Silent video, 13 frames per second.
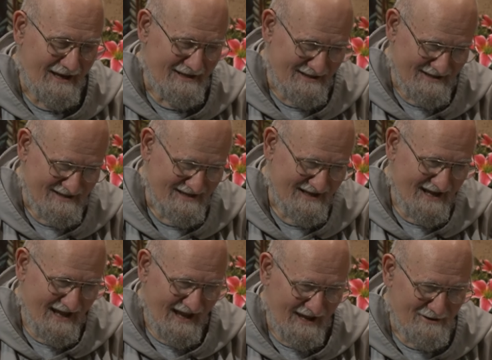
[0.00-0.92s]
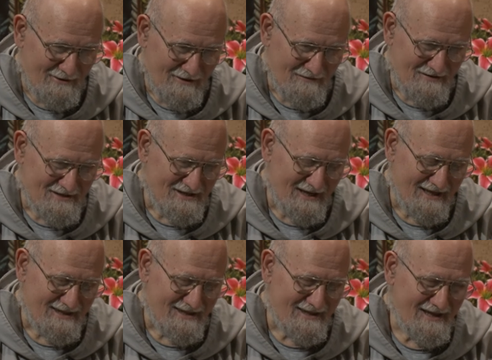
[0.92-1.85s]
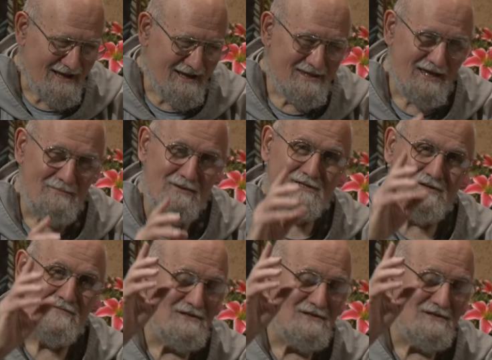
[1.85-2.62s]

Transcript: And, and all of a sudden, they must have